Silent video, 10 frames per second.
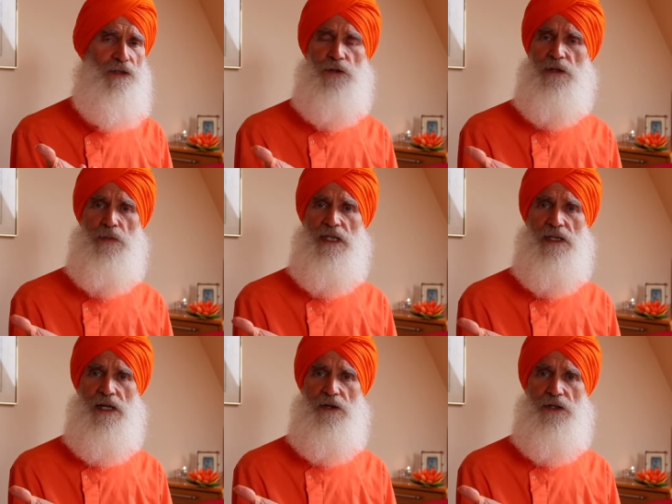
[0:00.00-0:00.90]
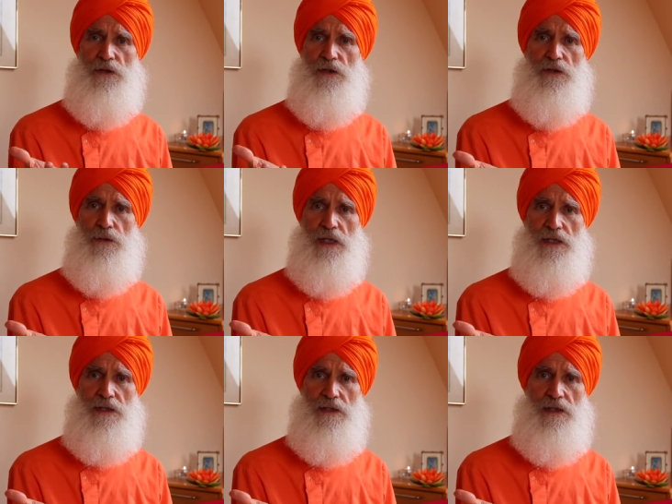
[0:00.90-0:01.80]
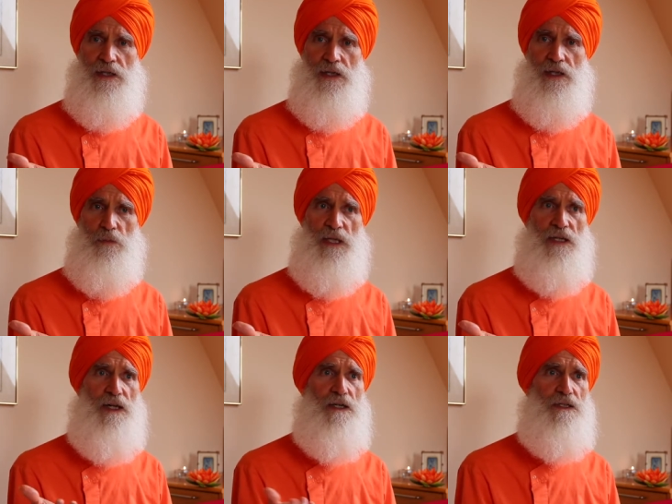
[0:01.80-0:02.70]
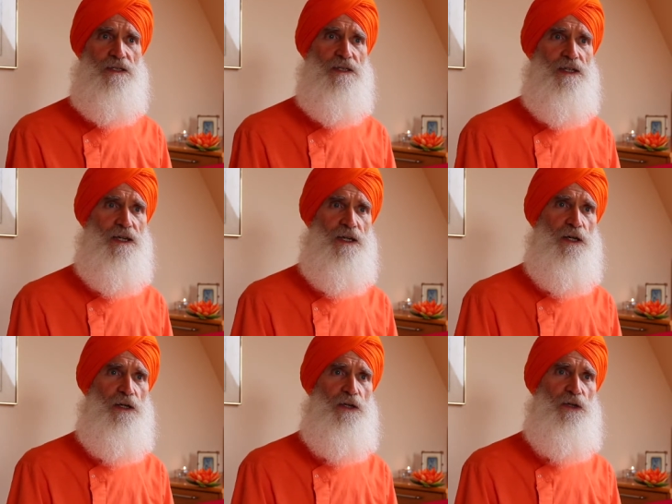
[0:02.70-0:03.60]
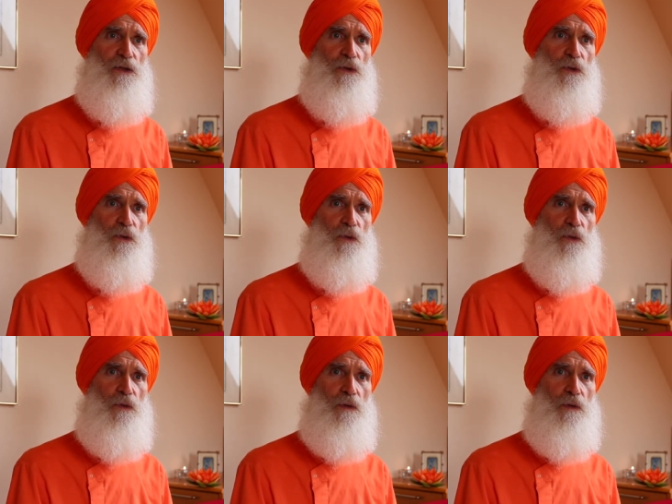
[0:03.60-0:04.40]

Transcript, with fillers: you can be there and you can do it because you